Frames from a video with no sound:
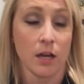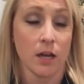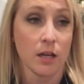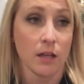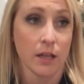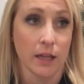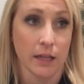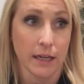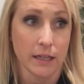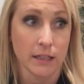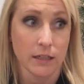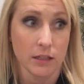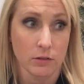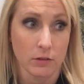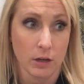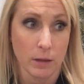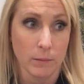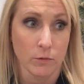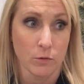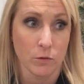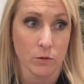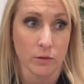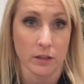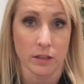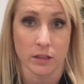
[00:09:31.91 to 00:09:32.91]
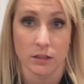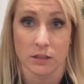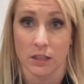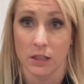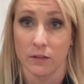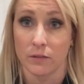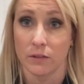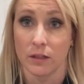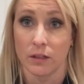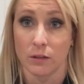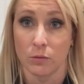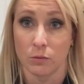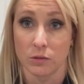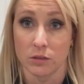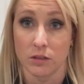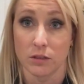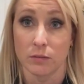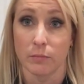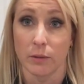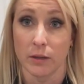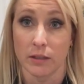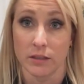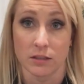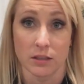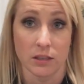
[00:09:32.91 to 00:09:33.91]
Like I did it right before Thanksgiving and it was the
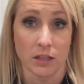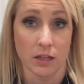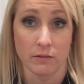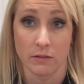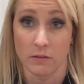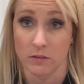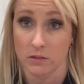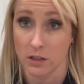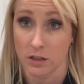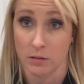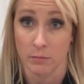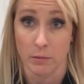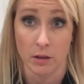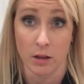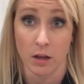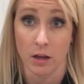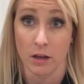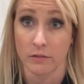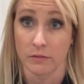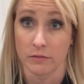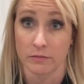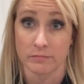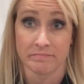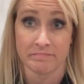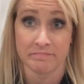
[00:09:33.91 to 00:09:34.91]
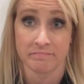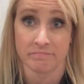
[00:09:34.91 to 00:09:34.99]
best thing I've ever done in my life.